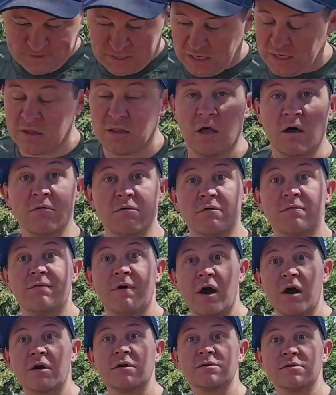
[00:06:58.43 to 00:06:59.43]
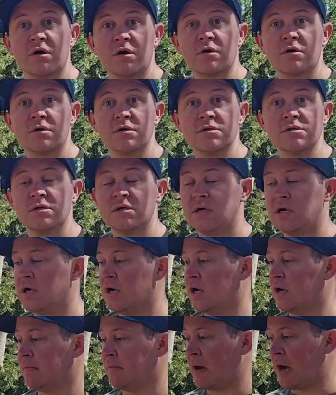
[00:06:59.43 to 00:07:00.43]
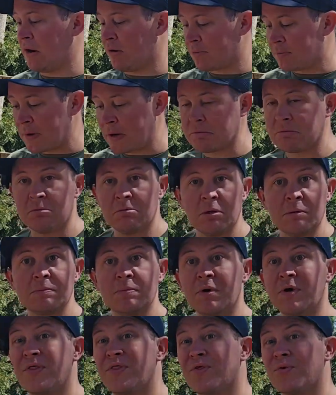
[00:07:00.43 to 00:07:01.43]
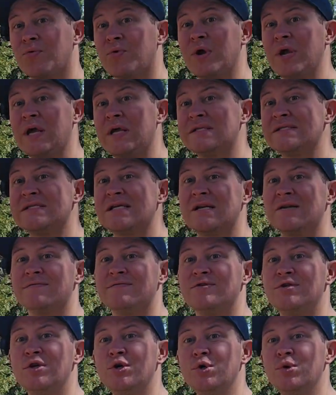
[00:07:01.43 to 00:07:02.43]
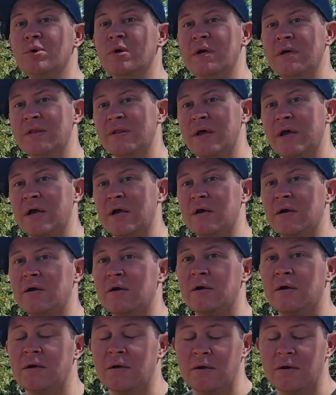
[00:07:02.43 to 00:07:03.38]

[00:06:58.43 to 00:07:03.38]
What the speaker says: I love the fire starters. I would probably put 3 instead of 2 in there.